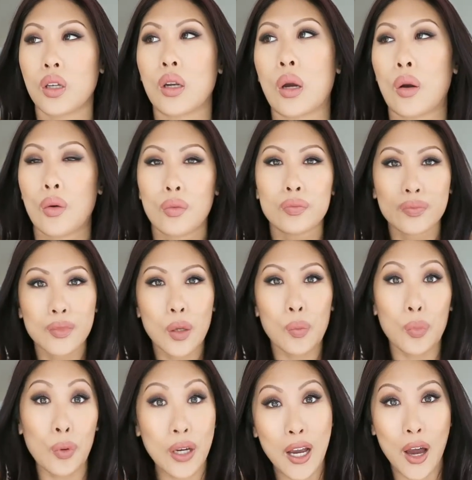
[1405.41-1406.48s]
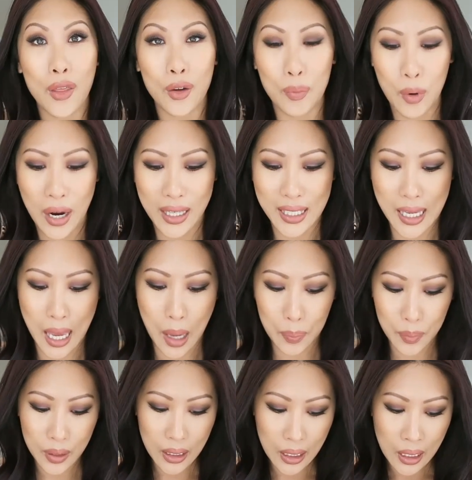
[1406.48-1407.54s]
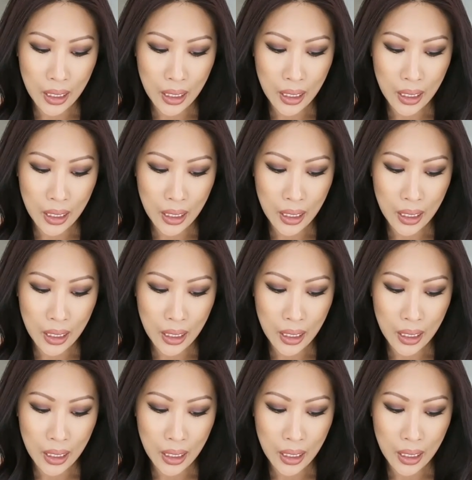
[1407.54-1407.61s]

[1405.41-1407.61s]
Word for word: you know, bring other brands up.